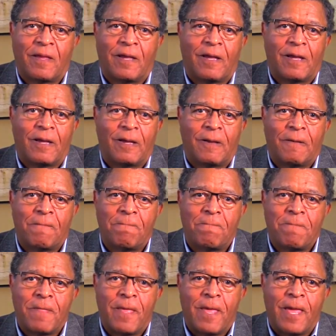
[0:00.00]
um,
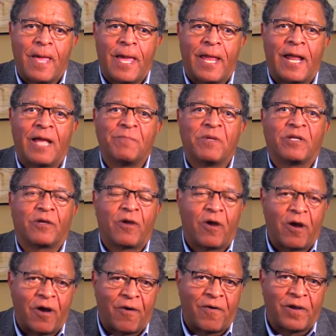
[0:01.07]
and I'm
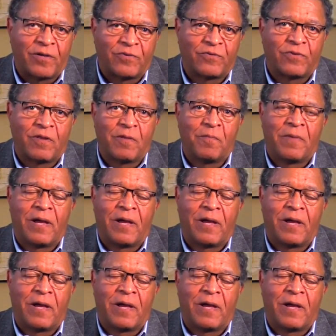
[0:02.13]
encouraged